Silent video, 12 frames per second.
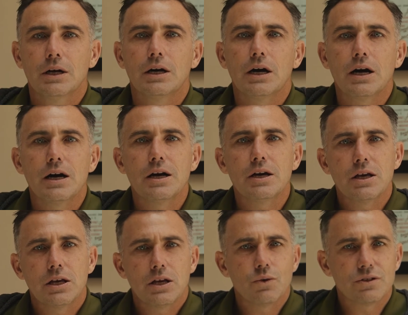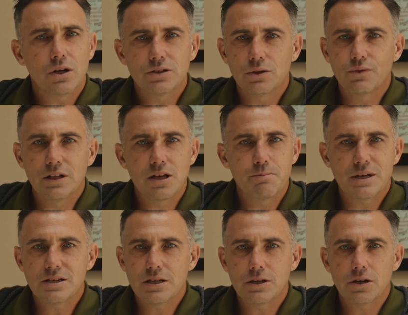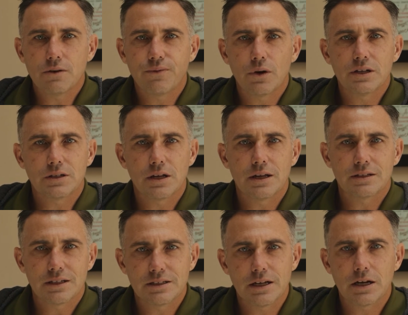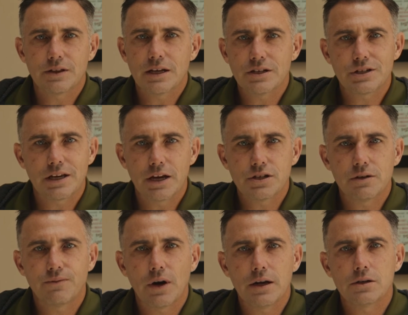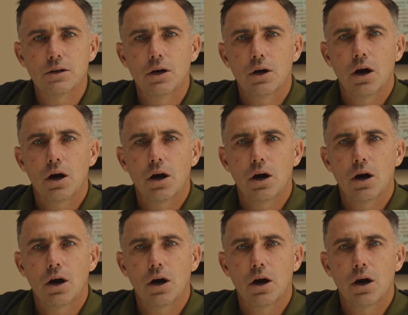It was also a really busy year for us, as I said, on the education front.